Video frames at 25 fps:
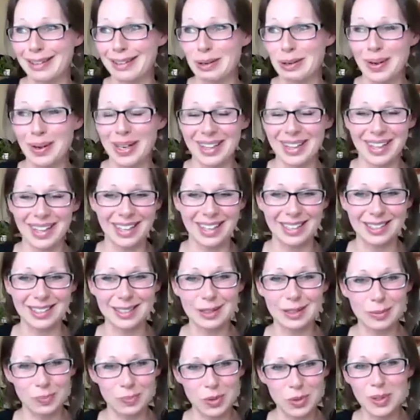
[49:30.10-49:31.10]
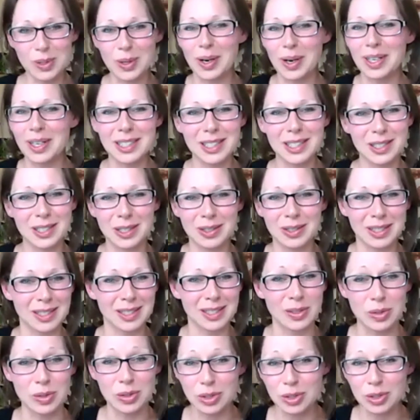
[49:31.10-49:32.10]
the way that it scar tissue
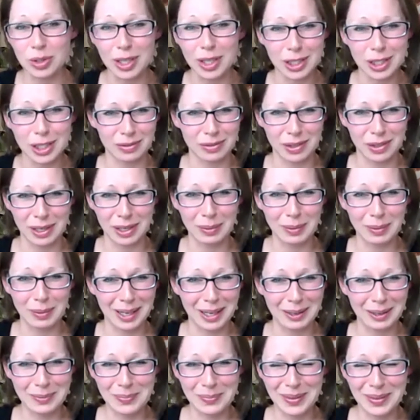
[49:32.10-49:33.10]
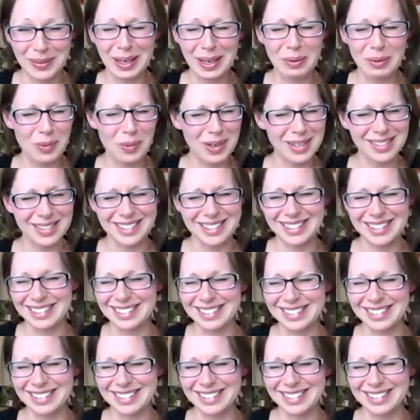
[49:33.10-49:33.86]
doesn't stretch very well like it mm. wasn't